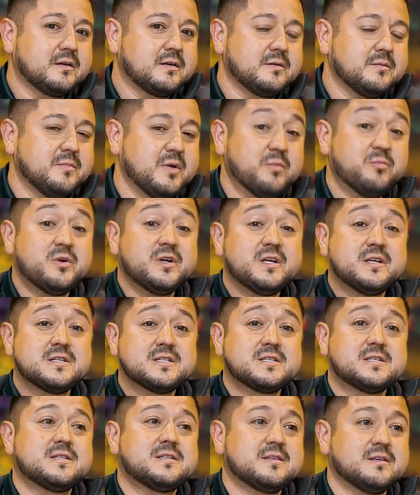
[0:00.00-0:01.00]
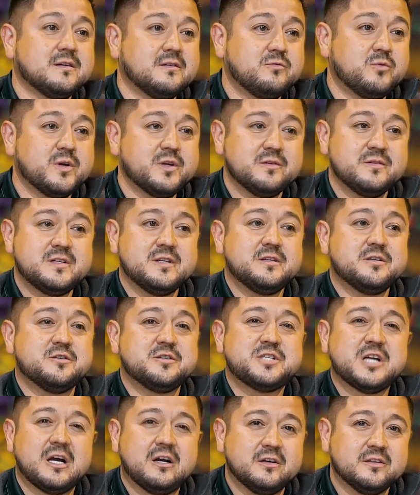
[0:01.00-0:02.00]
memories of what you did in your
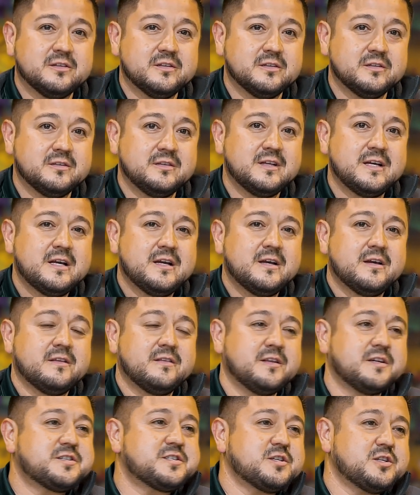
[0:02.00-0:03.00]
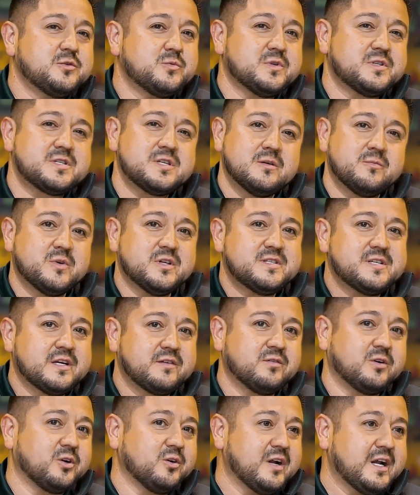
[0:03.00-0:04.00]
childhood, Things that you would somewhat take
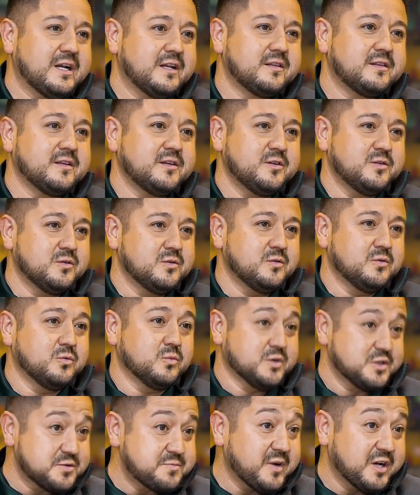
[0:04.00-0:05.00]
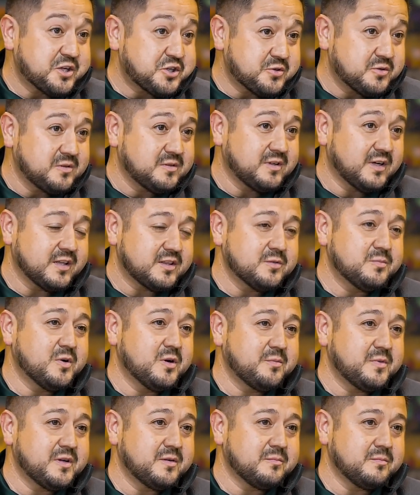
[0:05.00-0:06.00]
for granted that you knew were special at the
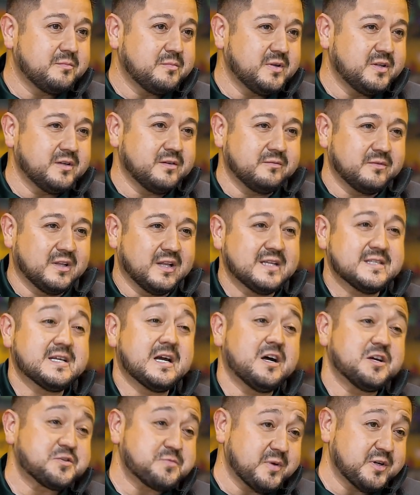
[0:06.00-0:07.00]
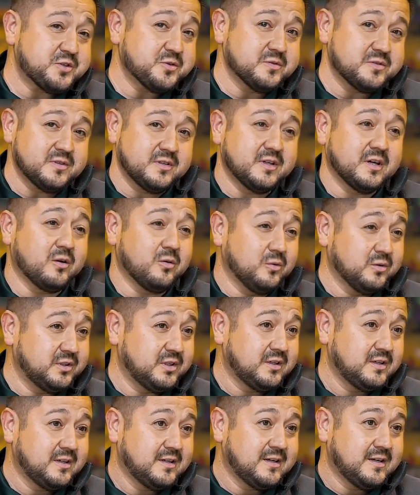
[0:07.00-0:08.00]
moment, but didn't realize how special till you got
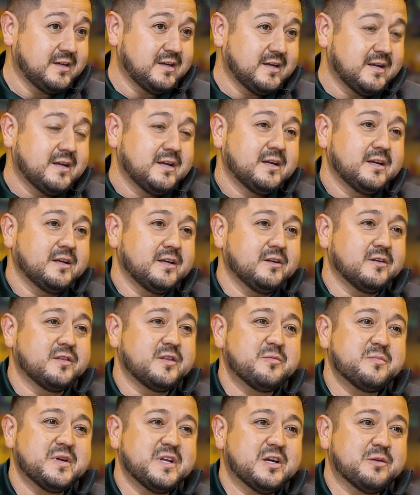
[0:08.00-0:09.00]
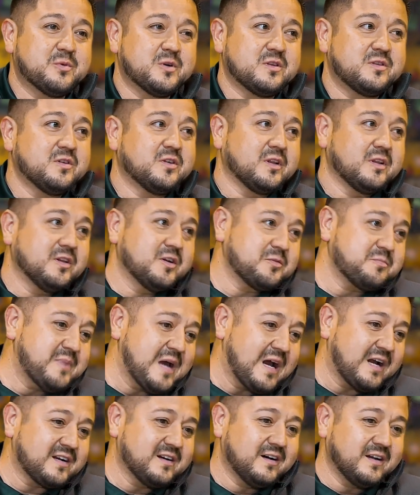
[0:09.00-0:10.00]
older. You know, then being able to look
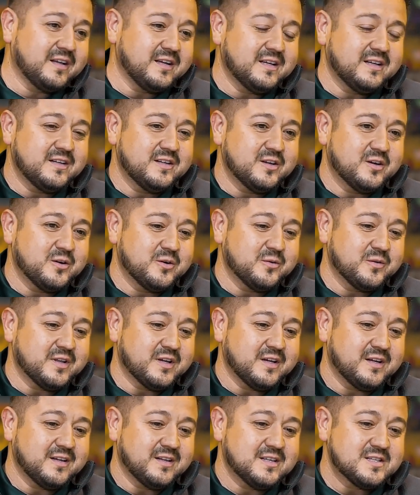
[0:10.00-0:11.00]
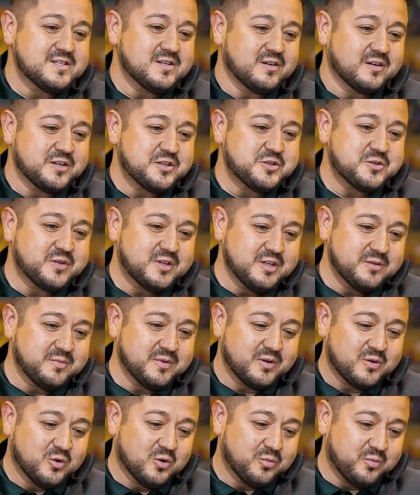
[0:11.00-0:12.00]
back on it and know that as long as you keep
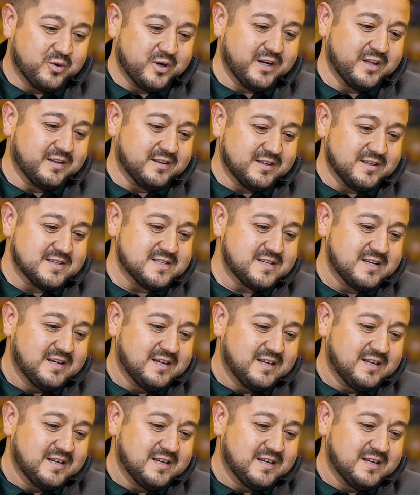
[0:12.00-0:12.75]
incorporating these,